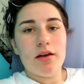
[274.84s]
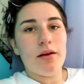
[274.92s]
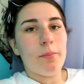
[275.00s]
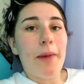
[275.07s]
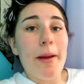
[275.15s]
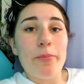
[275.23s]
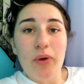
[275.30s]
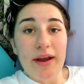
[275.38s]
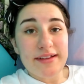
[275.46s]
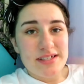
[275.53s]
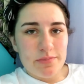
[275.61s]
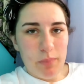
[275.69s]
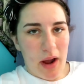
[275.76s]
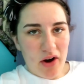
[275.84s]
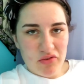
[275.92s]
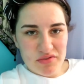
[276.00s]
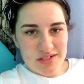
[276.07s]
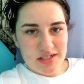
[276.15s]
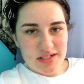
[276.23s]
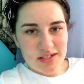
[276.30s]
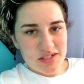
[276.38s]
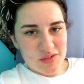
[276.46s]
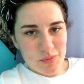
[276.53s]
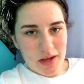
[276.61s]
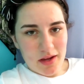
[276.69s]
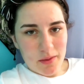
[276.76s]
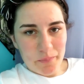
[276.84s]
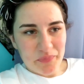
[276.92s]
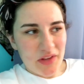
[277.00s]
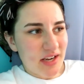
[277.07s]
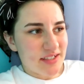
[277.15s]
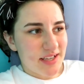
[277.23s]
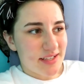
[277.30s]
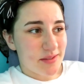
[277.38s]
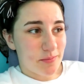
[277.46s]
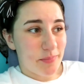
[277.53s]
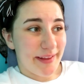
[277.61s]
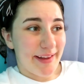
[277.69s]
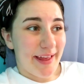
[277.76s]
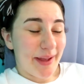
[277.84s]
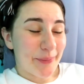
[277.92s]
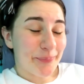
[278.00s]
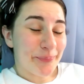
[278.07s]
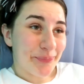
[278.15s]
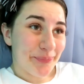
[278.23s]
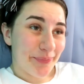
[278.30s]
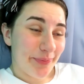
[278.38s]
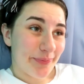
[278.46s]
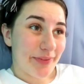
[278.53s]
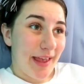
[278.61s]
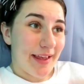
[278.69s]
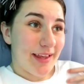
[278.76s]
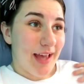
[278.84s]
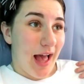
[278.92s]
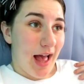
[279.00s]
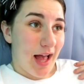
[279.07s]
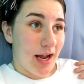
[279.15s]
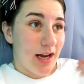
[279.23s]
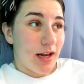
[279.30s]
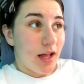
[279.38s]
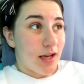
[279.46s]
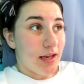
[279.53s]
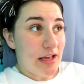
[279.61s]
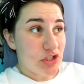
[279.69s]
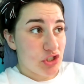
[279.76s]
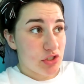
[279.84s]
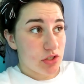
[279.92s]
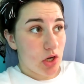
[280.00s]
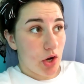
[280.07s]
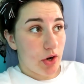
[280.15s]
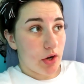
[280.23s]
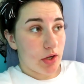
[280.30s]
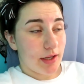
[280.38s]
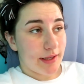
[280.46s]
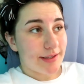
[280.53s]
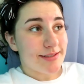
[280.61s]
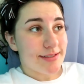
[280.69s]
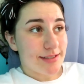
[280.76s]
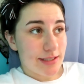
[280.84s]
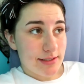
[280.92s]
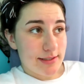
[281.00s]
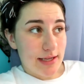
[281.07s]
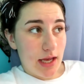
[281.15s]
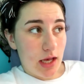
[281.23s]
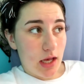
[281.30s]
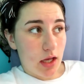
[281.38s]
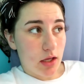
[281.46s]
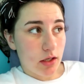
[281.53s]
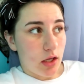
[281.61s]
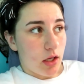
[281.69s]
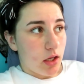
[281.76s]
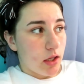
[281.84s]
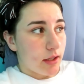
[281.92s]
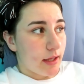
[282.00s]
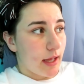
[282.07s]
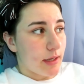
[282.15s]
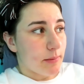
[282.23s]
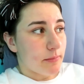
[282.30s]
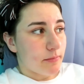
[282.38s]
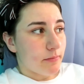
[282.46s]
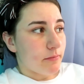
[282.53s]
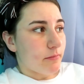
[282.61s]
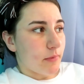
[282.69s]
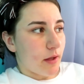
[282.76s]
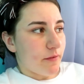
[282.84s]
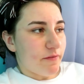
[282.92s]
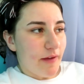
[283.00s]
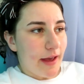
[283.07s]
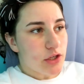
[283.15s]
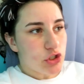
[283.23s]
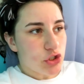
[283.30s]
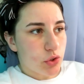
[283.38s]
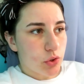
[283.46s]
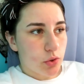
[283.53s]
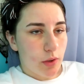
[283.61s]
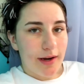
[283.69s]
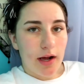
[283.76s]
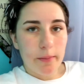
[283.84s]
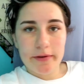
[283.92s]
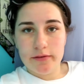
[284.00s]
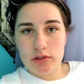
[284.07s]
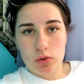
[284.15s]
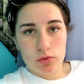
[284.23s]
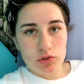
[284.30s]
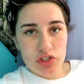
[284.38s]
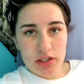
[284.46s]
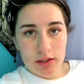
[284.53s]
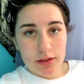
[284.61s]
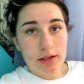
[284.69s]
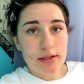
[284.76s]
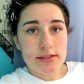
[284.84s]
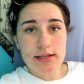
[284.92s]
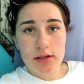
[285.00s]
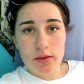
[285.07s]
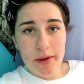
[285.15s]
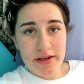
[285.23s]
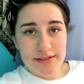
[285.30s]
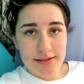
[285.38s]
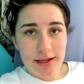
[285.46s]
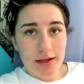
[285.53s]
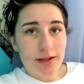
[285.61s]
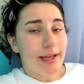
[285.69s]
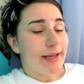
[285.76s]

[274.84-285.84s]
My brain spirals into despair. It doesn't be like, yeah, let's just go like sit down, get a facial, and I'll be all G. Let's tell the person that.